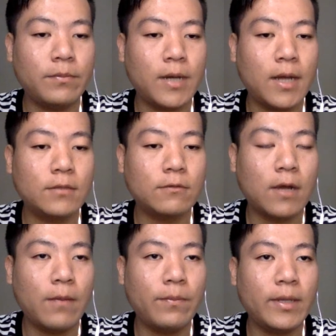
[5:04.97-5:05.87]
plus
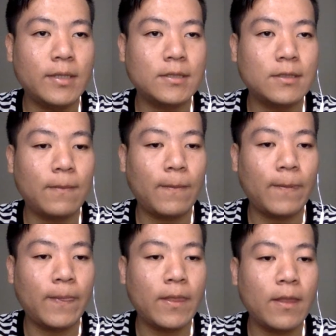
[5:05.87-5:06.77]
1 means
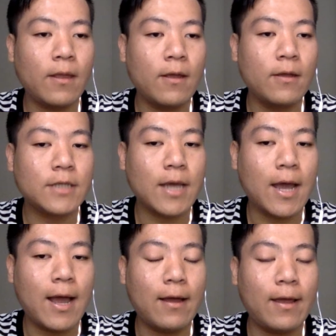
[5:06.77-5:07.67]
there
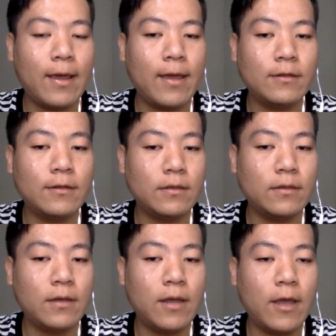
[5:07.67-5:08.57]
are n
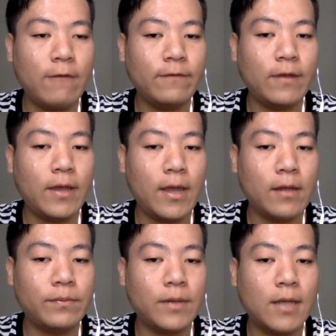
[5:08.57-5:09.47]

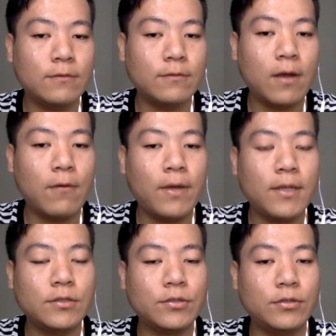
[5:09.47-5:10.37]
fn plus 1
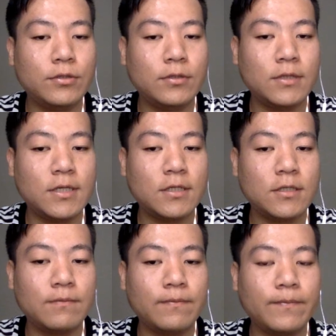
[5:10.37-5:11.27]
ways to do
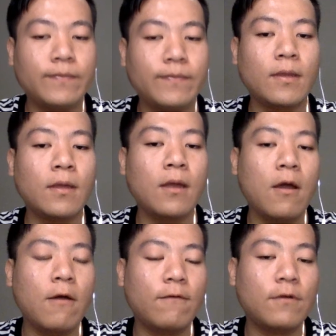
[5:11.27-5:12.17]
this.
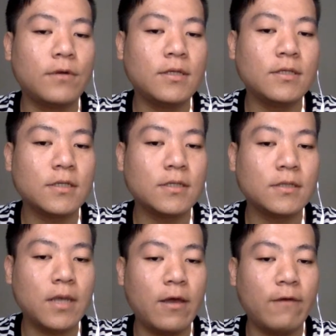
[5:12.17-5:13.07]
For
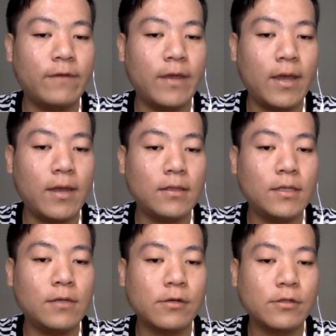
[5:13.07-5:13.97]
instance, if n
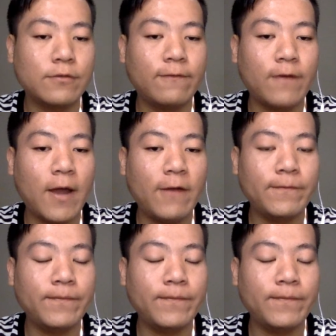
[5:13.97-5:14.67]
equals to 5,